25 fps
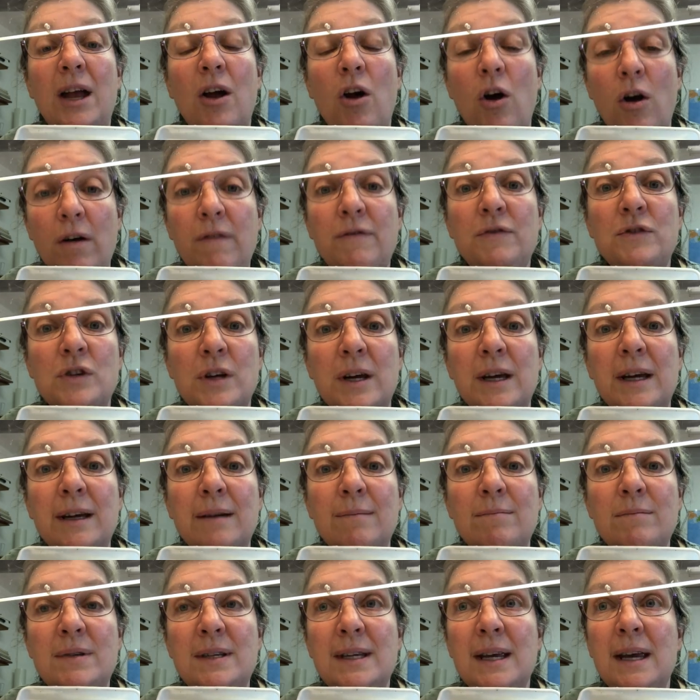
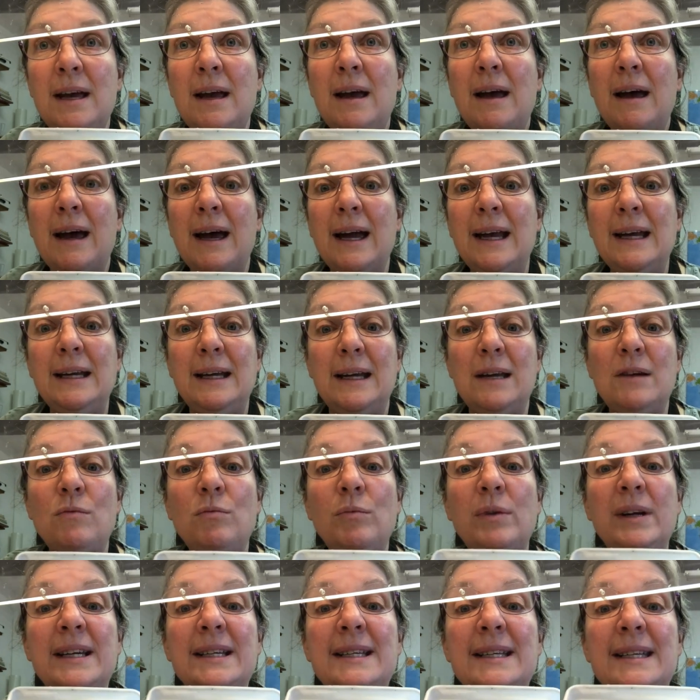Oftentimes I
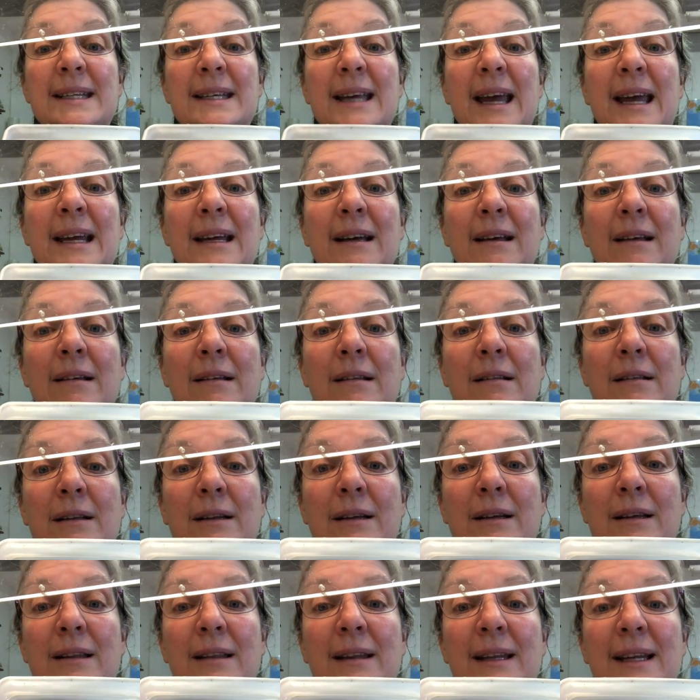can recycle
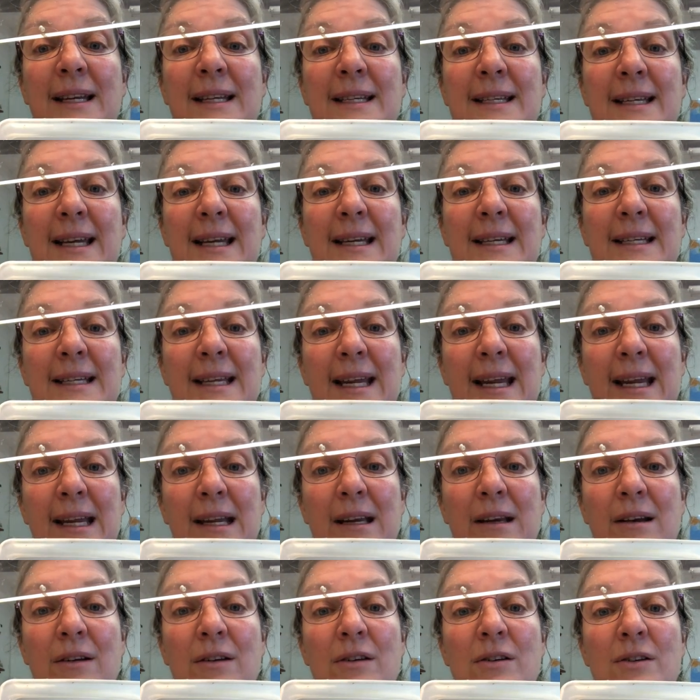these
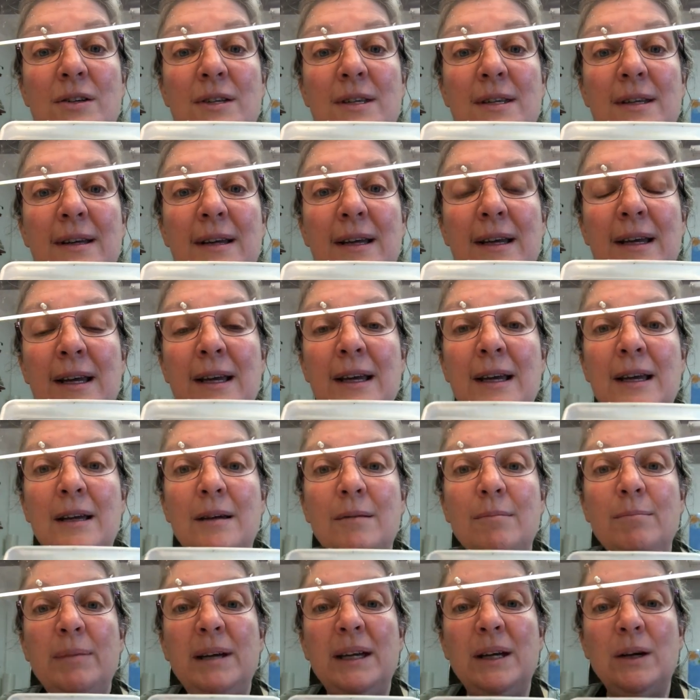containers
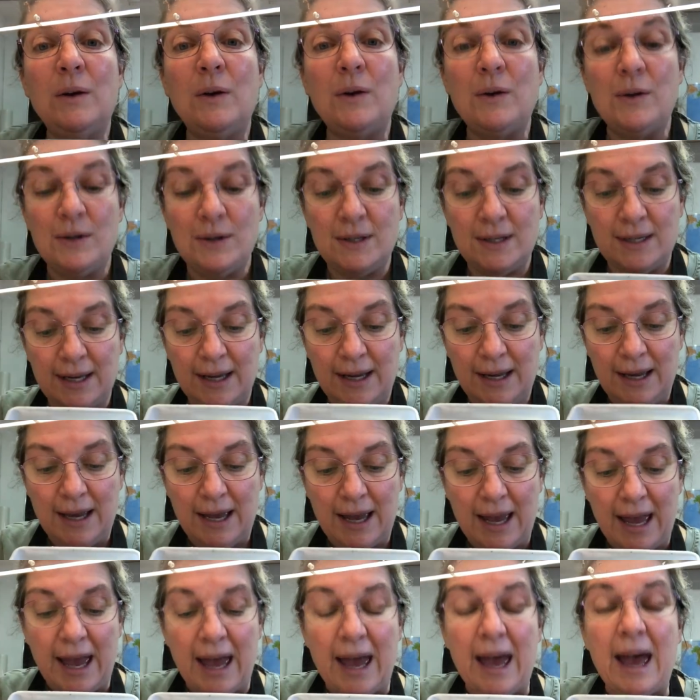because
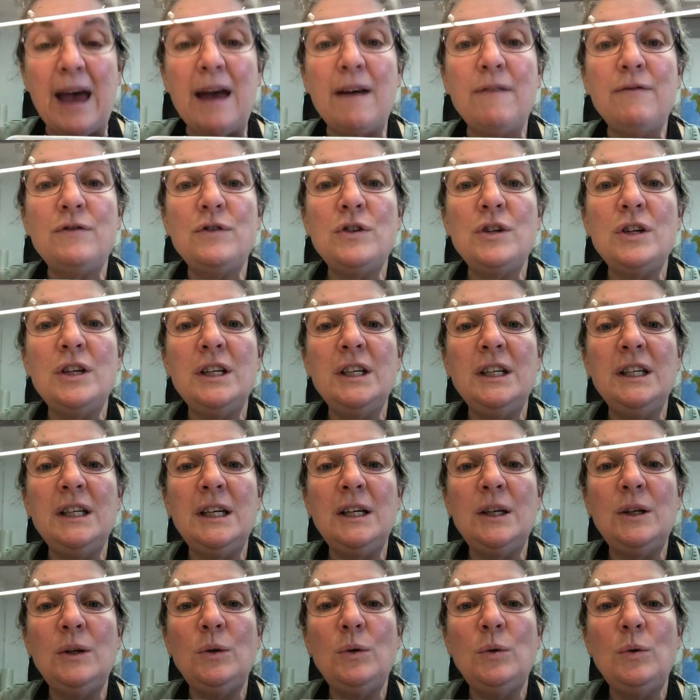after
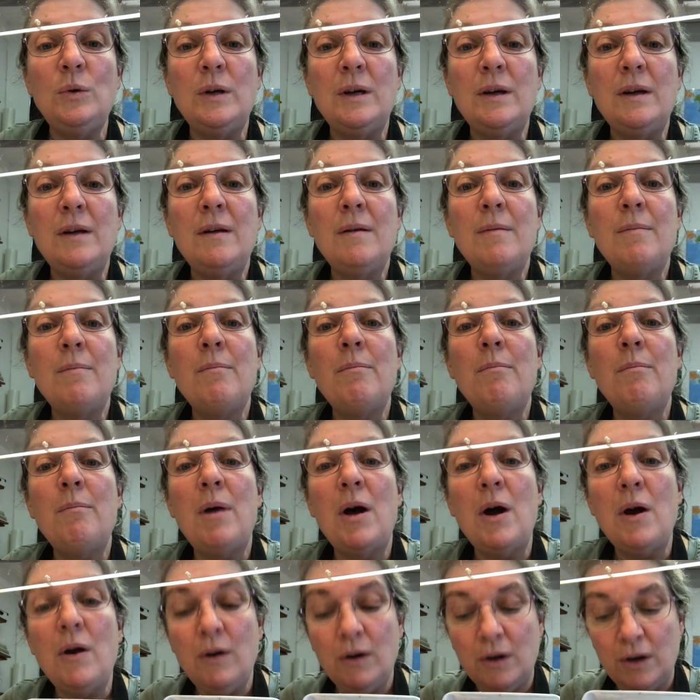you
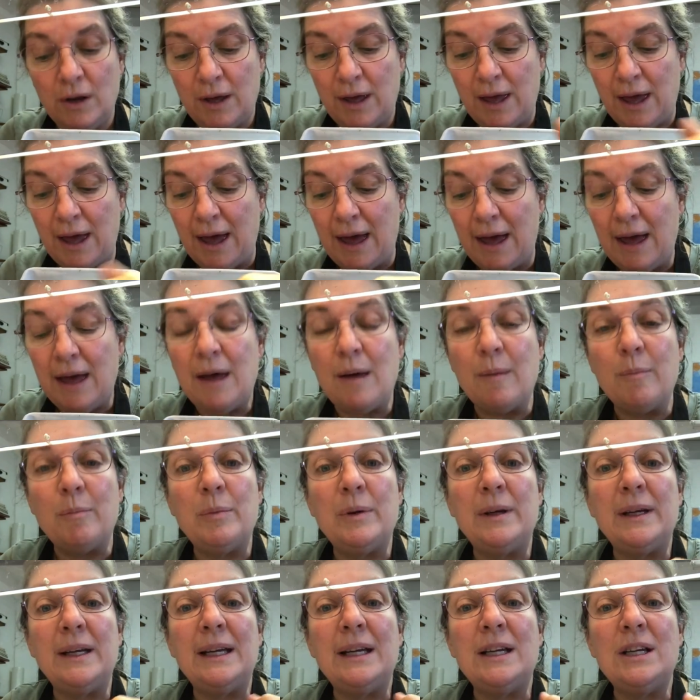mark up
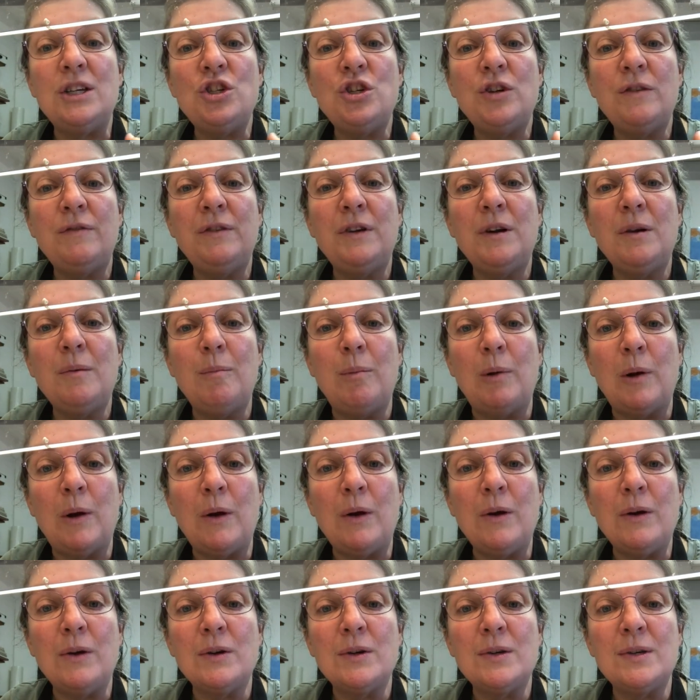each of your
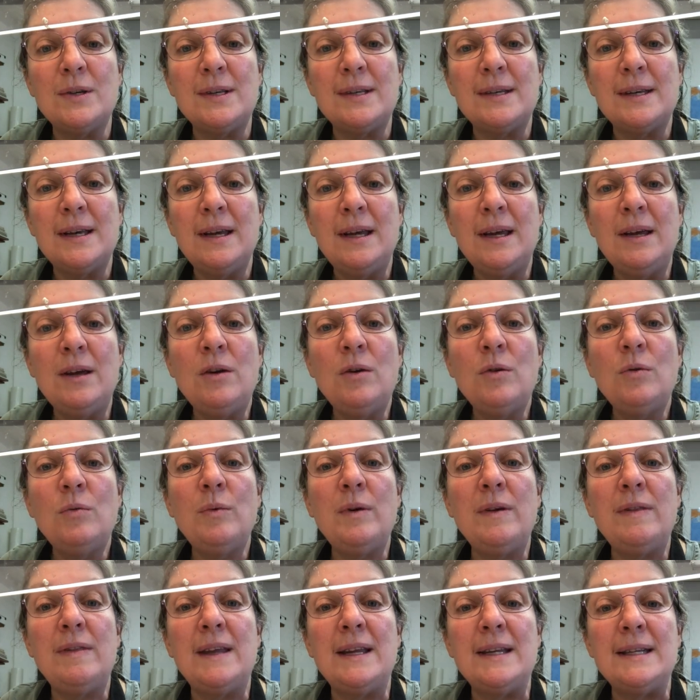blocks
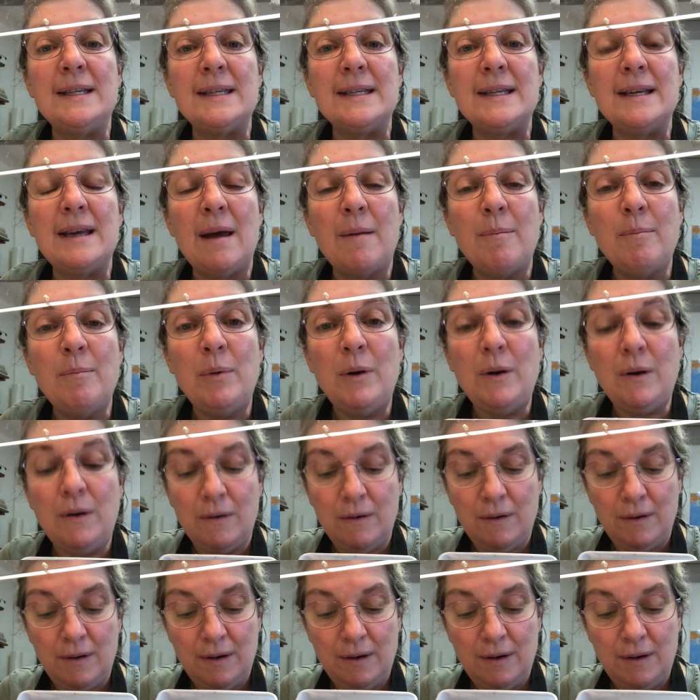with its number